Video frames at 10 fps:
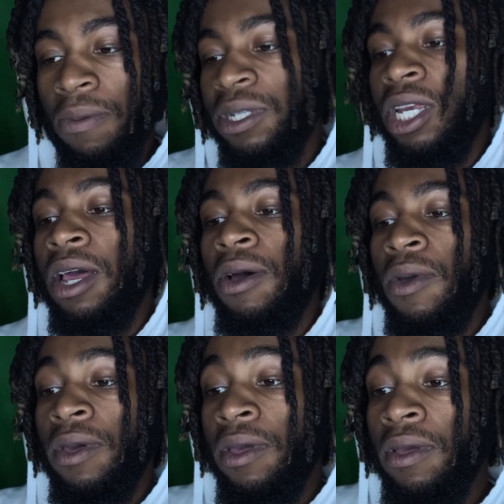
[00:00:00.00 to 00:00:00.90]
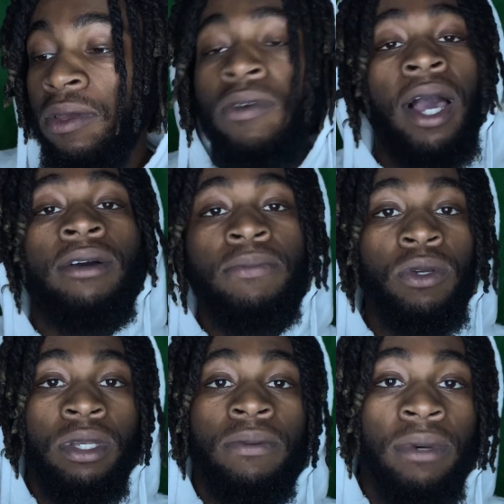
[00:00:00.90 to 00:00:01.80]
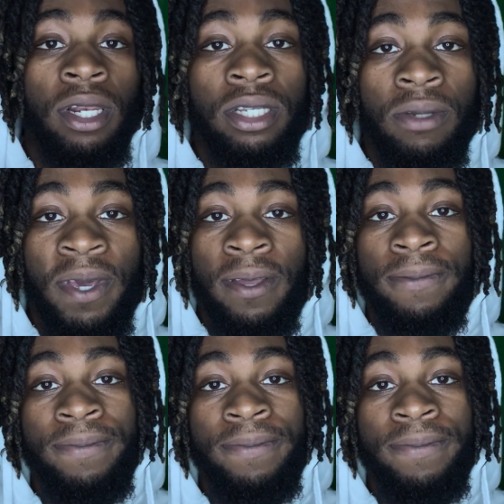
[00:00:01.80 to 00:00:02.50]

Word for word: Chin up. You got good music. But listen, man.